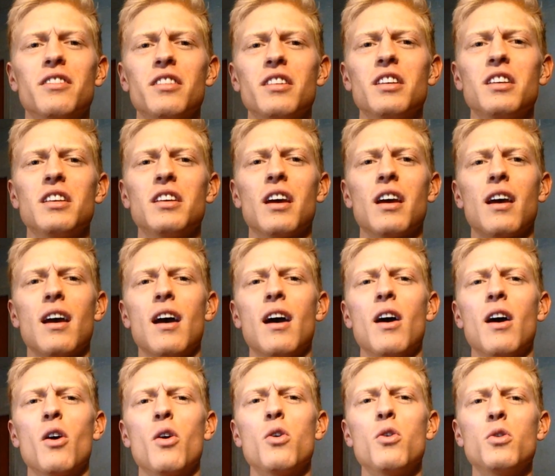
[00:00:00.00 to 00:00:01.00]
to see
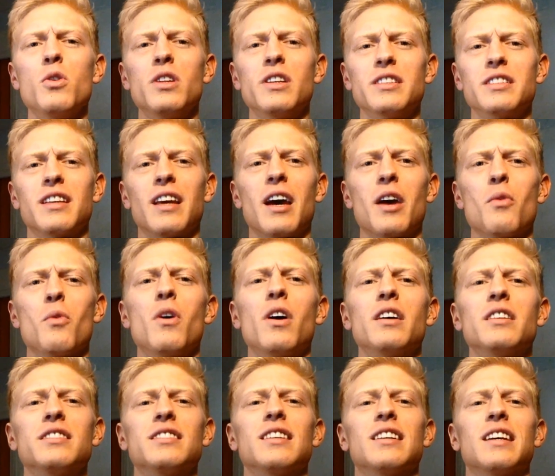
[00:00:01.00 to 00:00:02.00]
who this guy
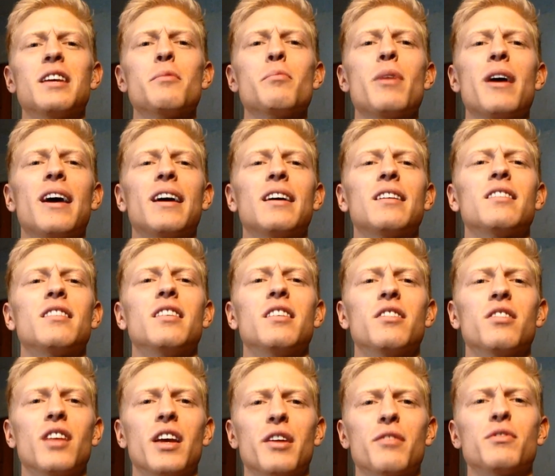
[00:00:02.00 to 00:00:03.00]
was. I get past
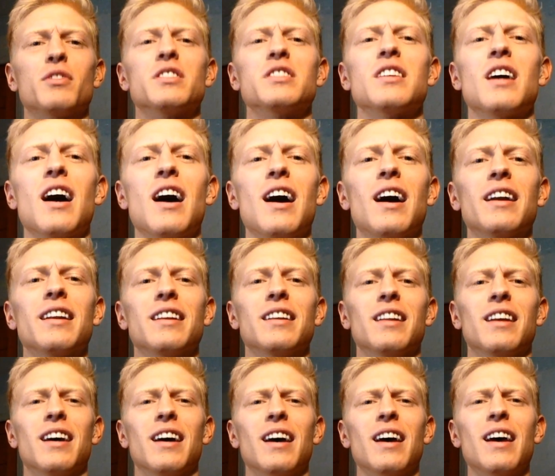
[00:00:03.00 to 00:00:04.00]
his like facade
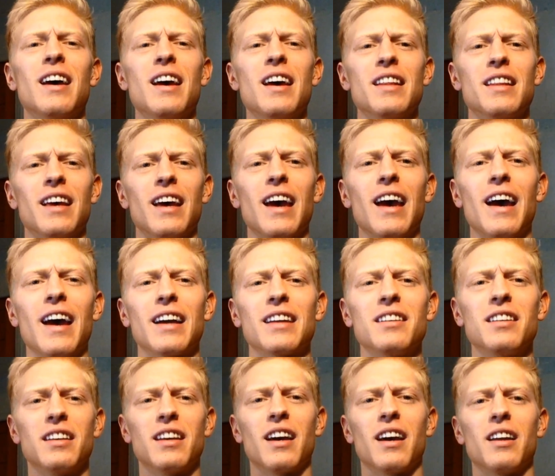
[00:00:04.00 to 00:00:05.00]
and the act
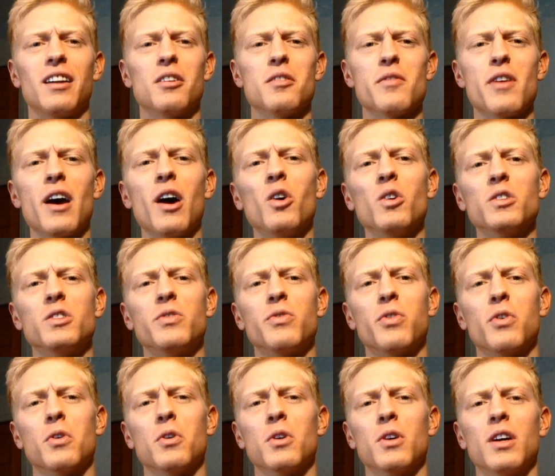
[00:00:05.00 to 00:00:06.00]
he kind of held
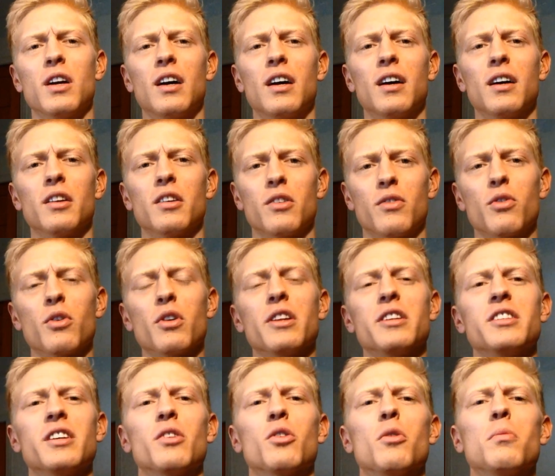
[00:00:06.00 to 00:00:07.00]
for the
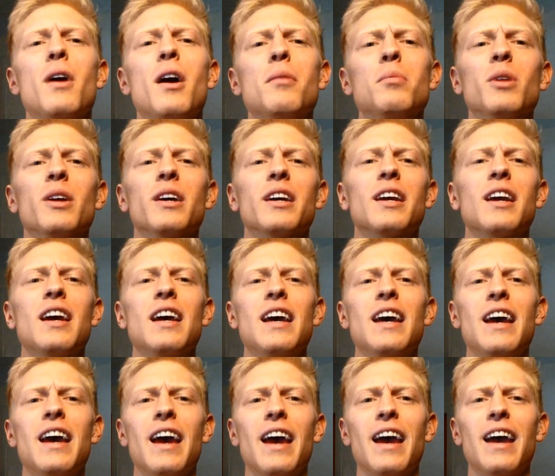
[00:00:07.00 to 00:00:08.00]
general public.
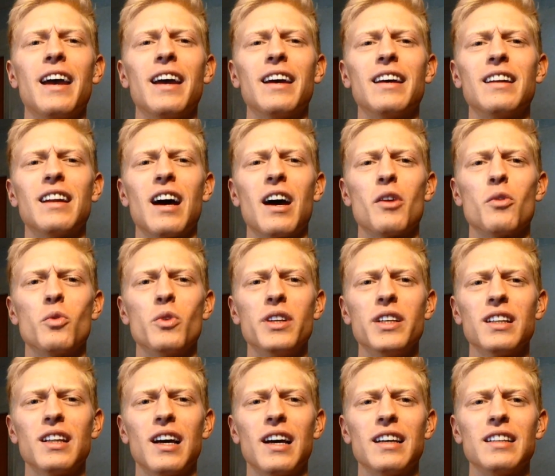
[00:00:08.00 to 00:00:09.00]
And I
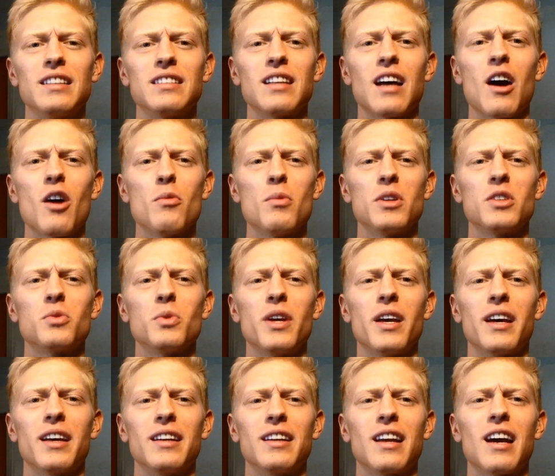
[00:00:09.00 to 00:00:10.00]
realized how much we
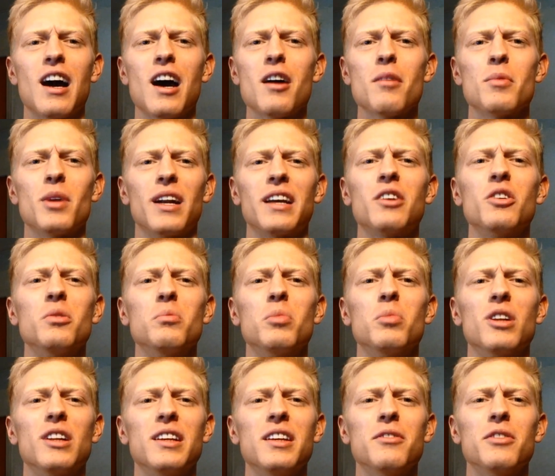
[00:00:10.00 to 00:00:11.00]
had in common. I couldn't
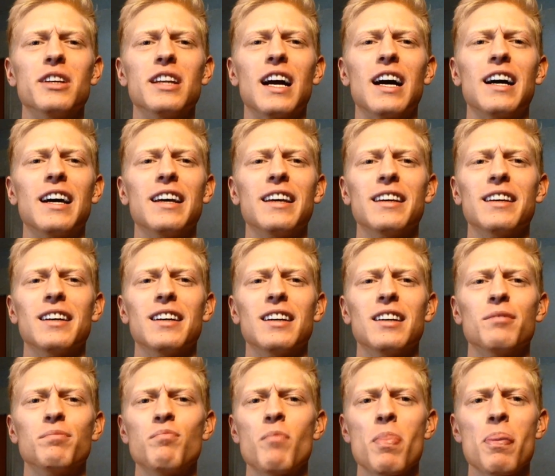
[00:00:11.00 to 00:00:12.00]
believe it.
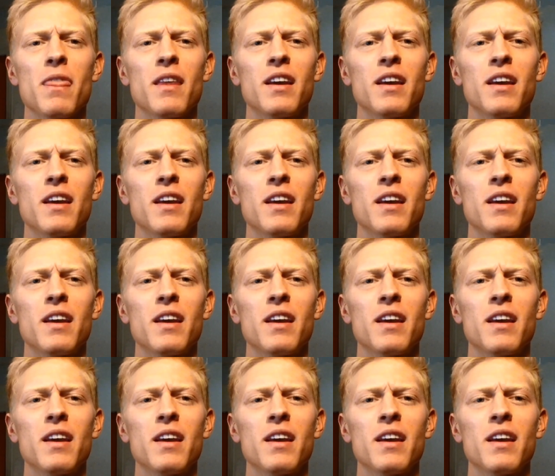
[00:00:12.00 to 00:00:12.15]
I